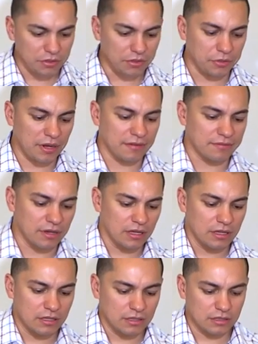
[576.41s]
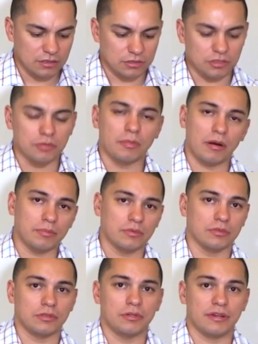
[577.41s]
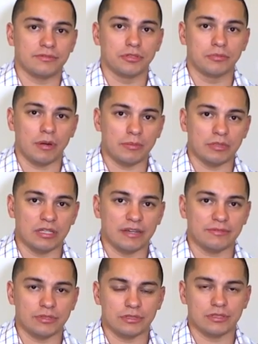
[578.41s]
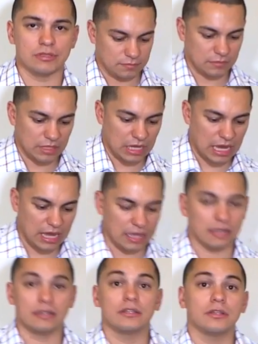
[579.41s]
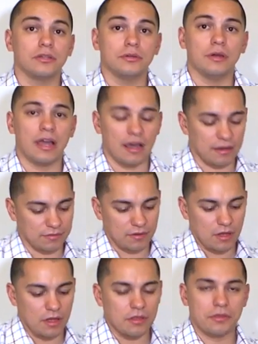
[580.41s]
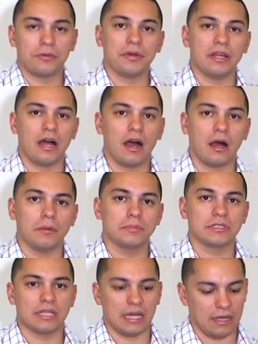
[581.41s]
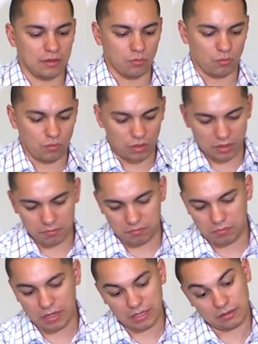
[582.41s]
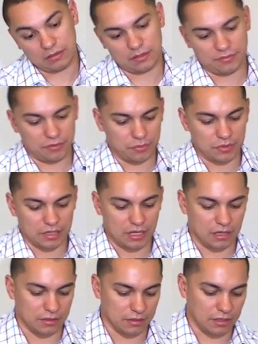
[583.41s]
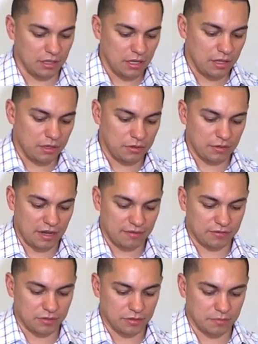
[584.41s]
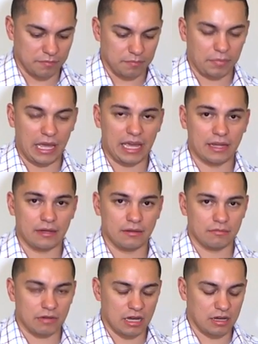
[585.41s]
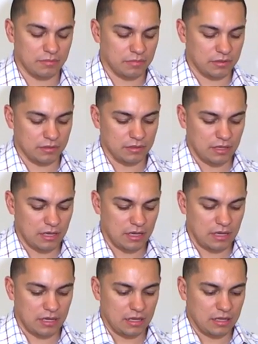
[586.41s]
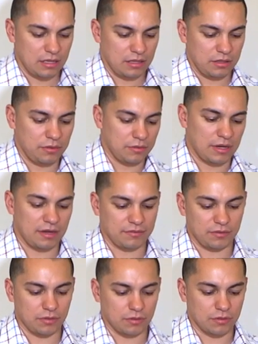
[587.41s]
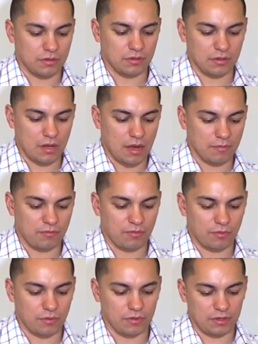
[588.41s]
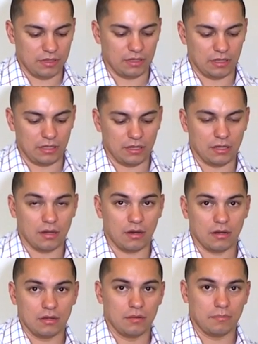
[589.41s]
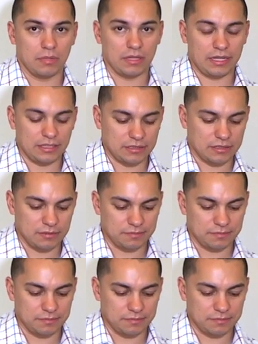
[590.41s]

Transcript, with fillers: You have two bubble, you have two bubble levels, and you have three knobs and one button if you want to count it. You have your pan knob, you have your knob for the plate,